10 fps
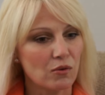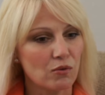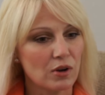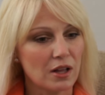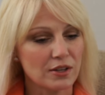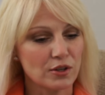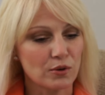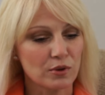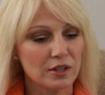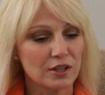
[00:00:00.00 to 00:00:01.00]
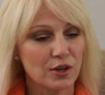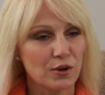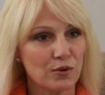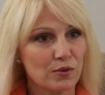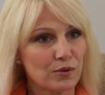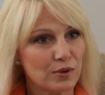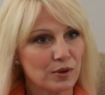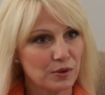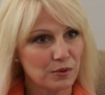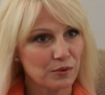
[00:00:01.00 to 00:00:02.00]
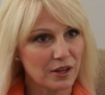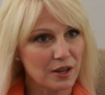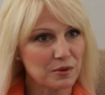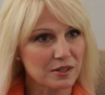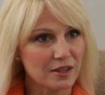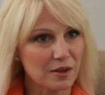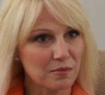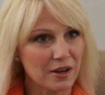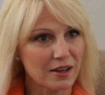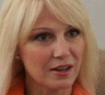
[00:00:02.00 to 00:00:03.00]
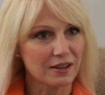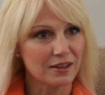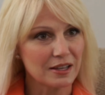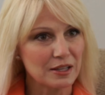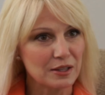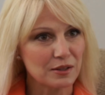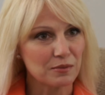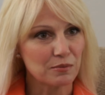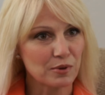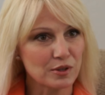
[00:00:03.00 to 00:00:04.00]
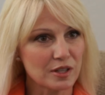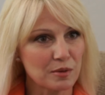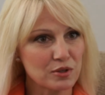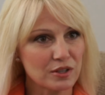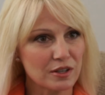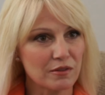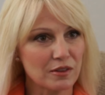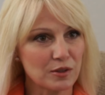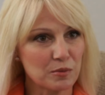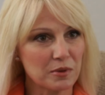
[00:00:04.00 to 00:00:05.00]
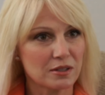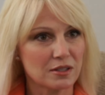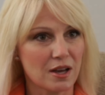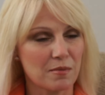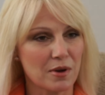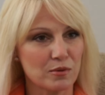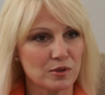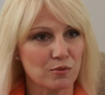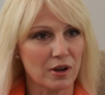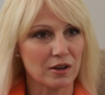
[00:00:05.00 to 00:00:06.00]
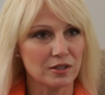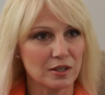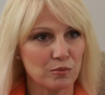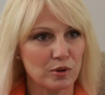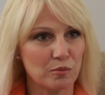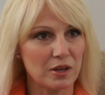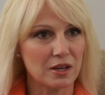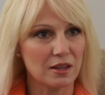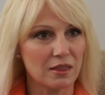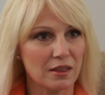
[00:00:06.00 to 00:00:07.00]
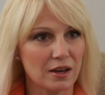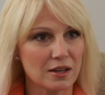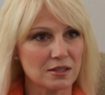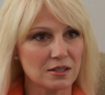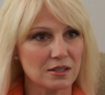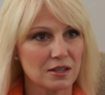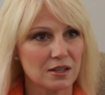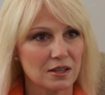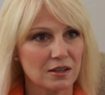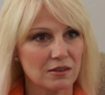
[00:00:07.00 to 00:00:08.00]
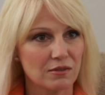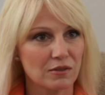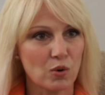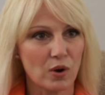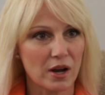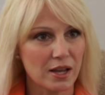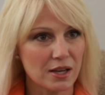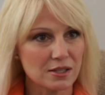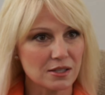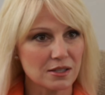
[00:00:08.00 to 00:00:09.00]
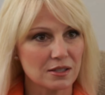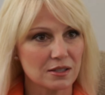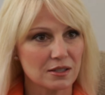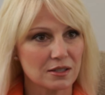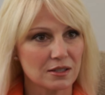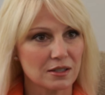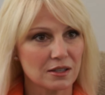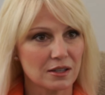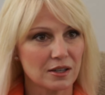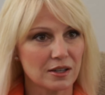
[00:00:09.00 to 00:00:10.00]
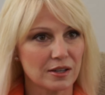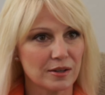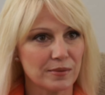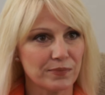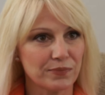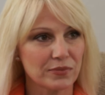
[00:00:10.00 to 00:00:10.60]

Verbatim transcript: Well, I don't really know what he was like. My perception of the little bit of time I was around him would be that quiet, probably